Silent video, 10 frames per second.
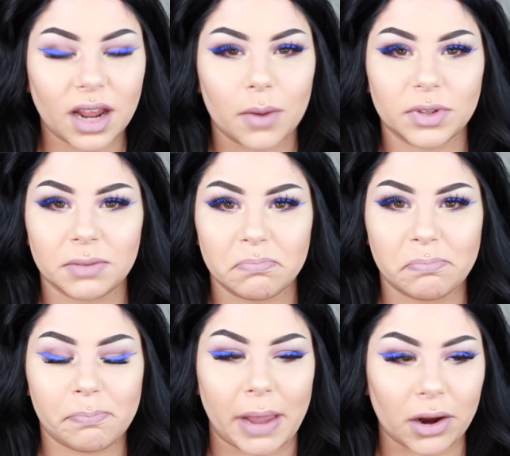I was
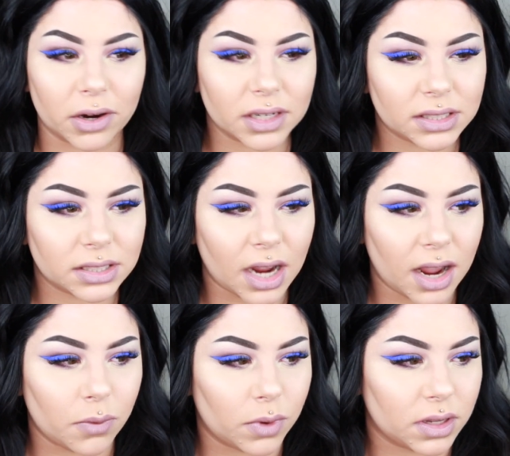embarrassed.
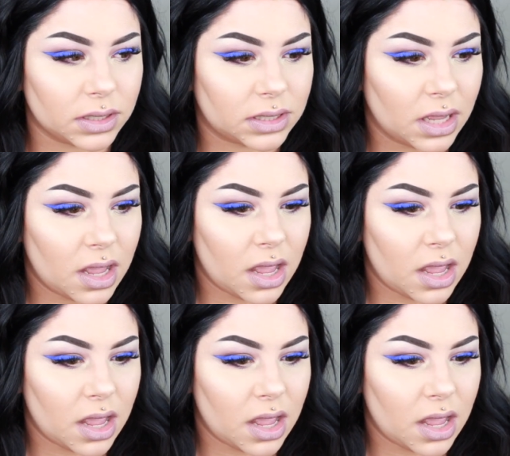I was